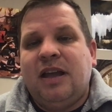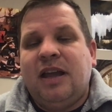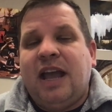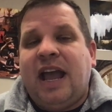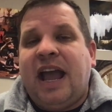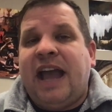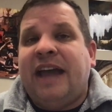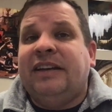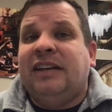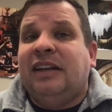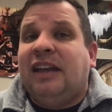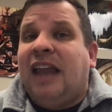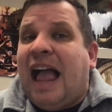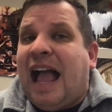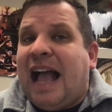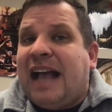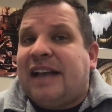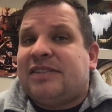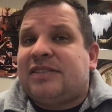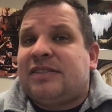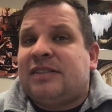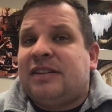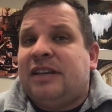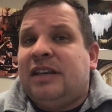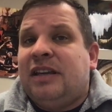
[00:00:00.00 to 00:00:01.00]
And
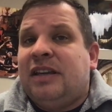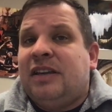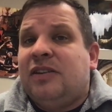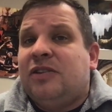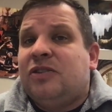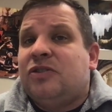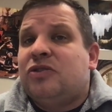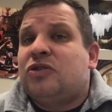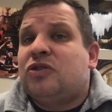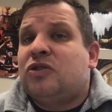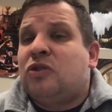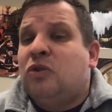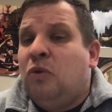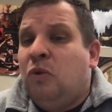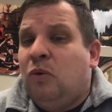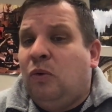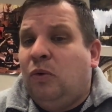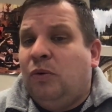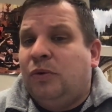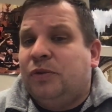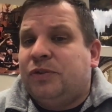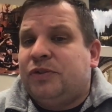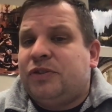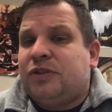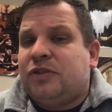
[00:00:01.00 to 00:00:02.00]
lastly,
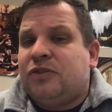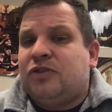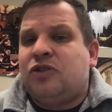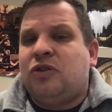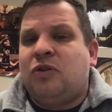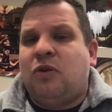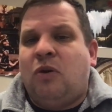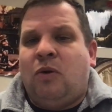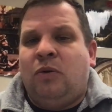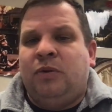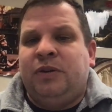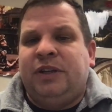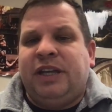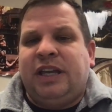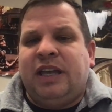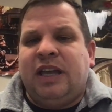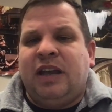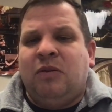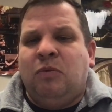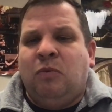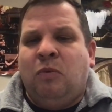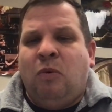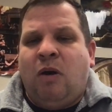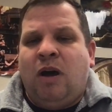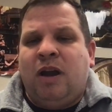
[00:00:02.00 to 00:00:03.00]
schools should only
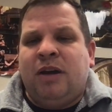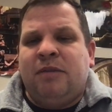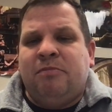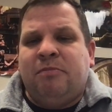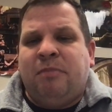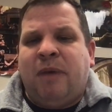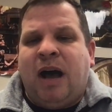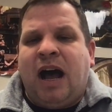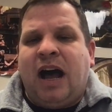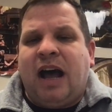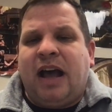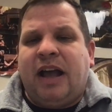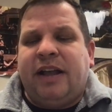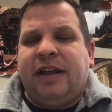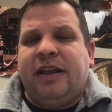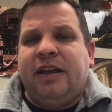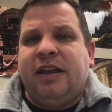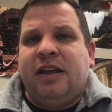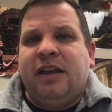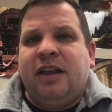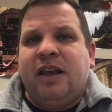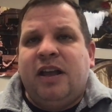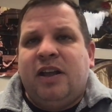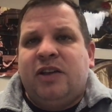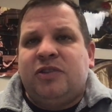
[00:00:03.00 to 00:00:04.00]
get 1 bye.
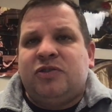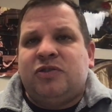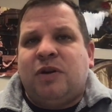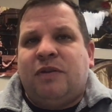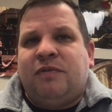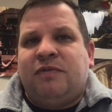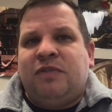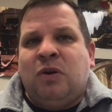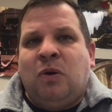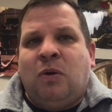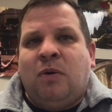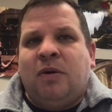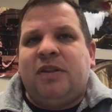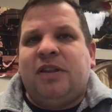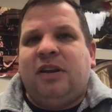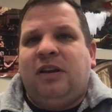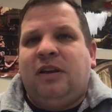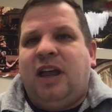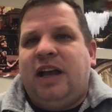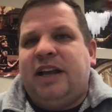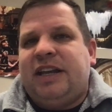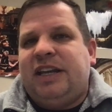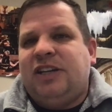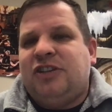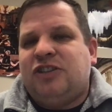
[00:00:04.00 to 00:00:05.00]
So if you're the
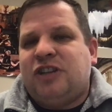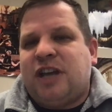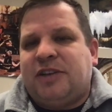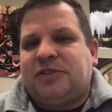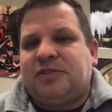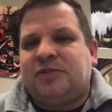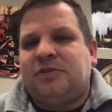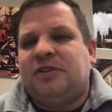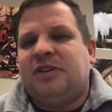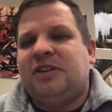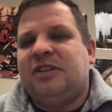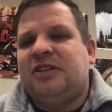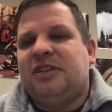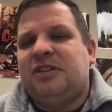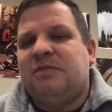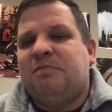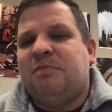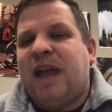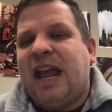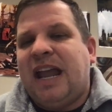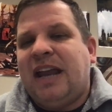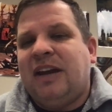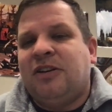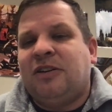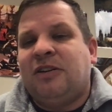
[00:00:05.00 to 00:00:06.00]
lucky Chesterton
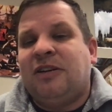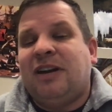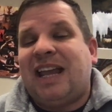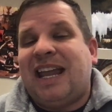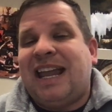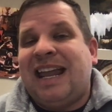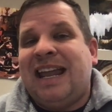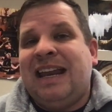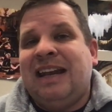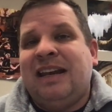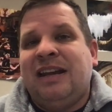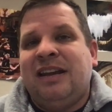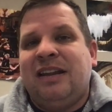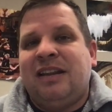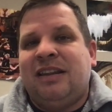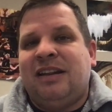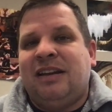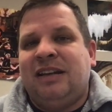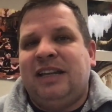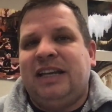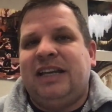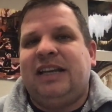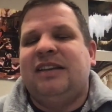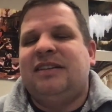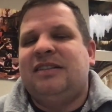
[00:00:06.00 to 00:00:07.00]
debater in the
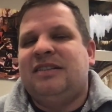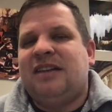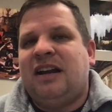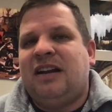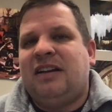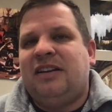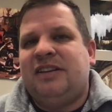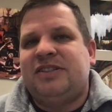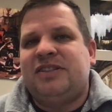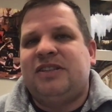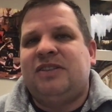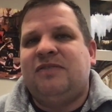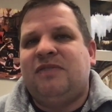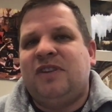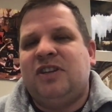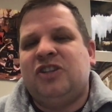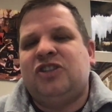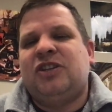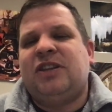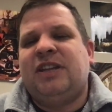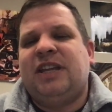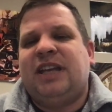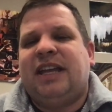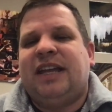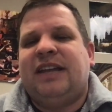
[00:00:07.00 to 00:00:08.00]
Lincoln Douglas
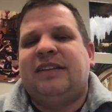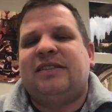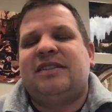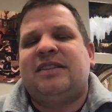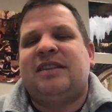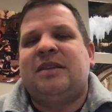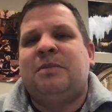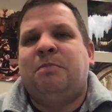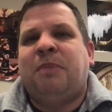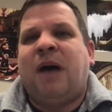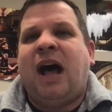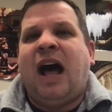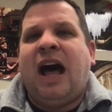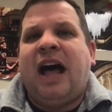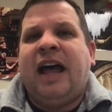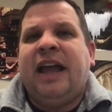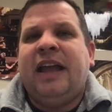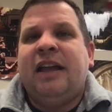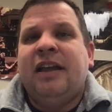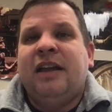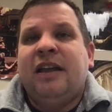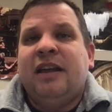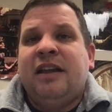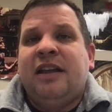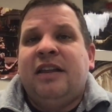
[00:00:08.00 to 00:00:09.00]
division that gets the
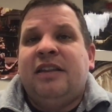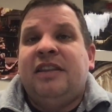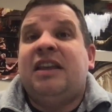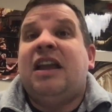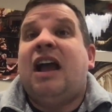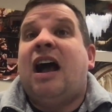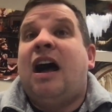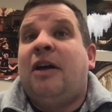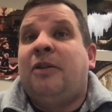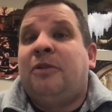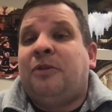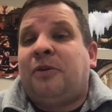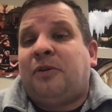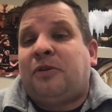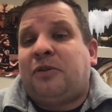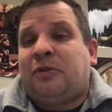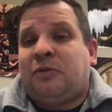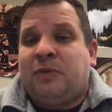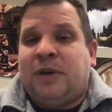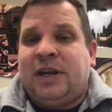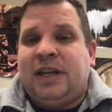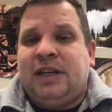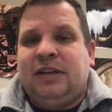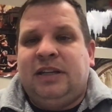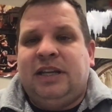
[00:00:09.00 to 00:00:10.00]
bye, the other
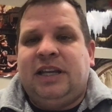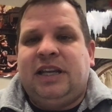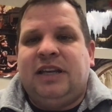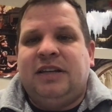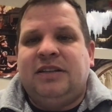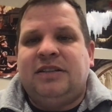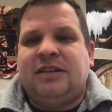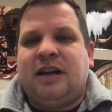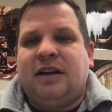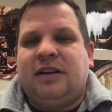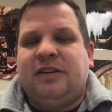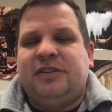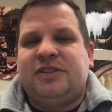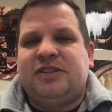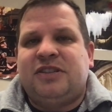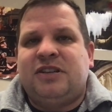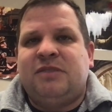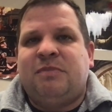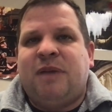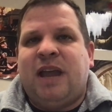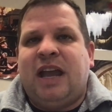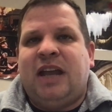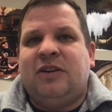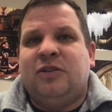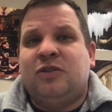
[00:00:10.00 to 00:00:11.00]
3 Lincoln Douglas
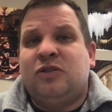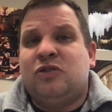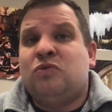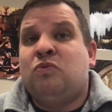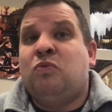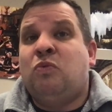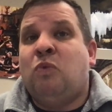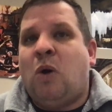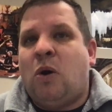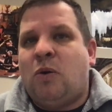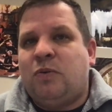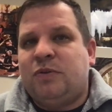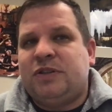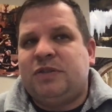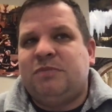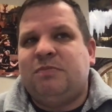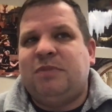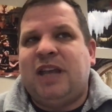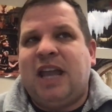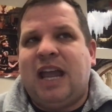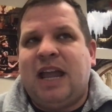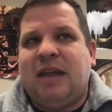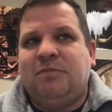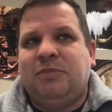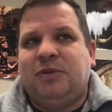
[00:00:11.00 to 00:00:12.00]
debaters won't
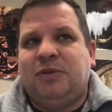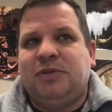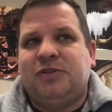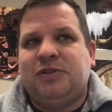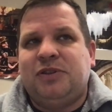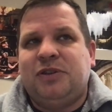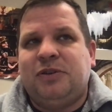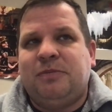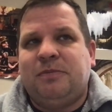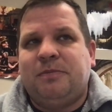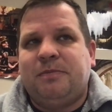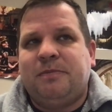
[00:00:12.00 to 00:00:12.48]
be able to.